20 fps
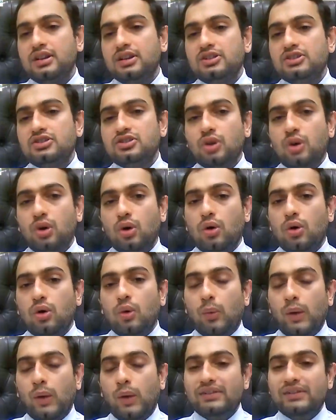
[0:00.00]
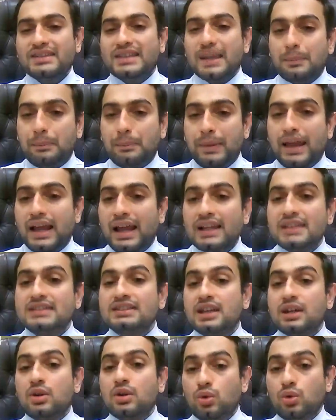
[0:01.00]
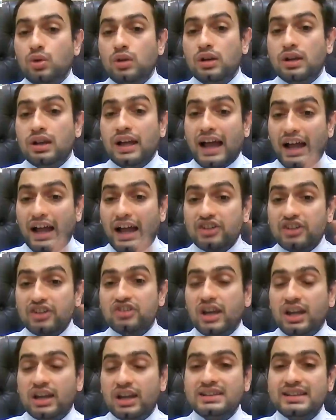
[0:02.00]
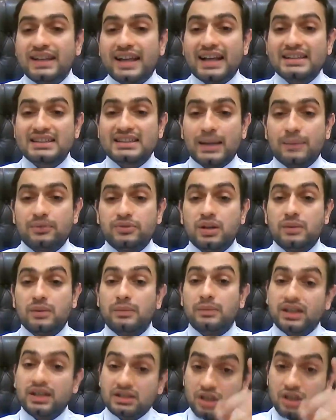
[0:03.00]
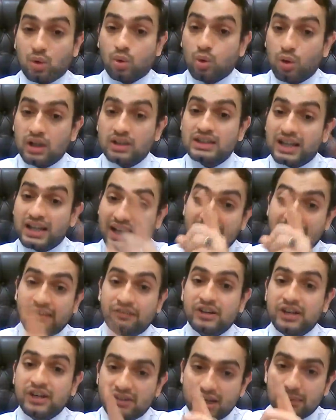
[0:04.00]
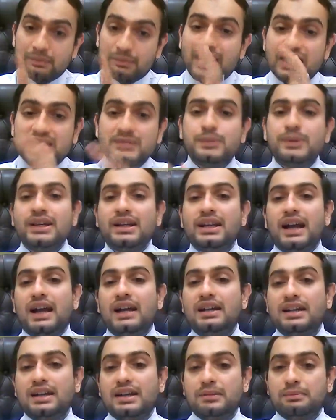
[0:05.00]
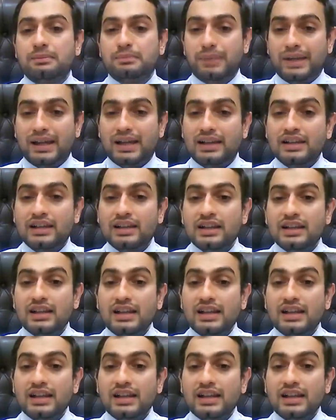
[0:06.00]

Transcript: So when we say bail is the rule and jail is the exception, meaning the rule is that everyone must be granted bail,